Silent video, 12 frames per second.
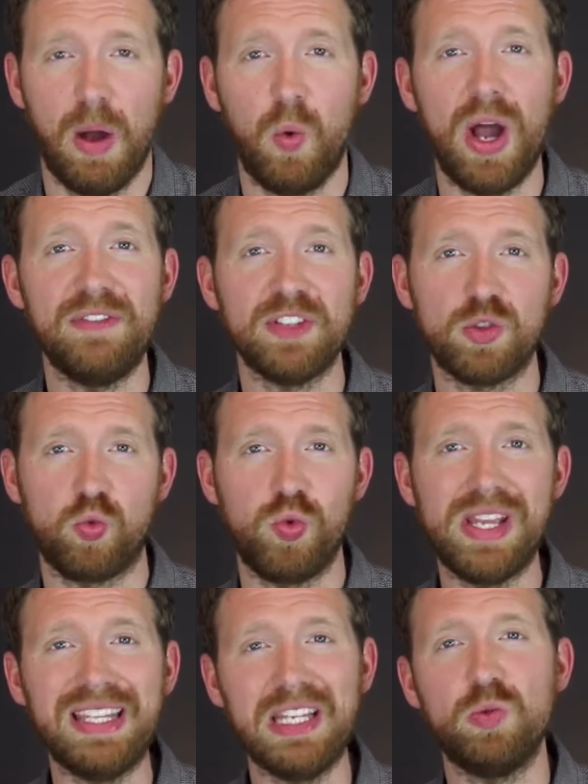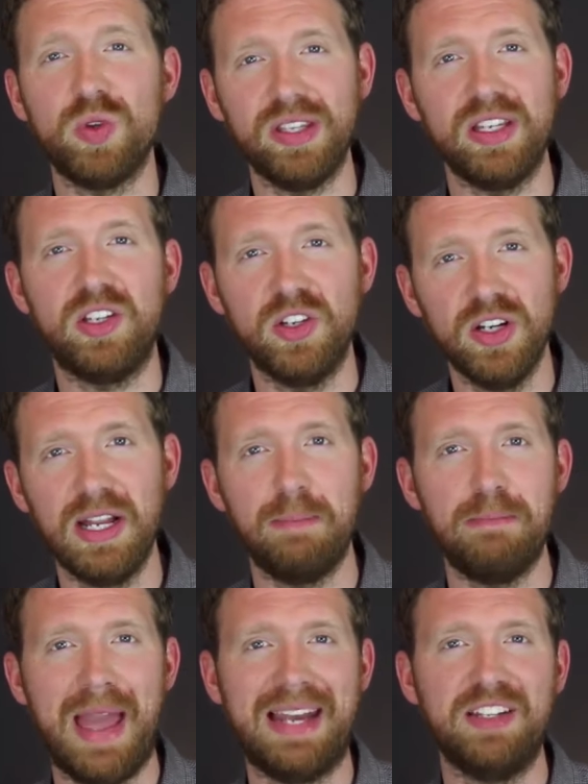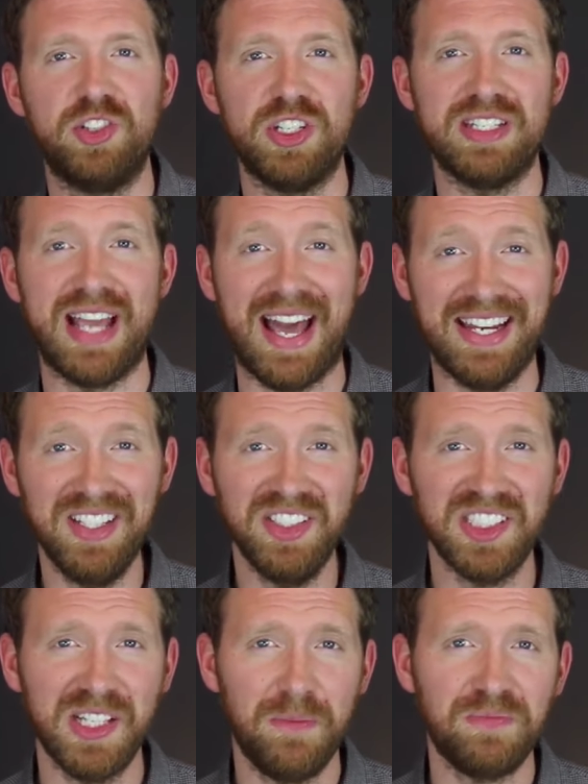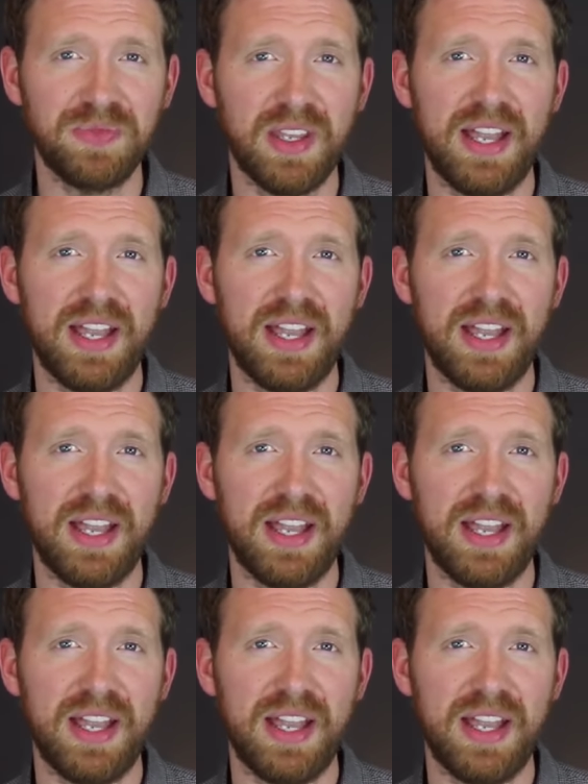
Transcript: My wife is really, really good at managing tenants.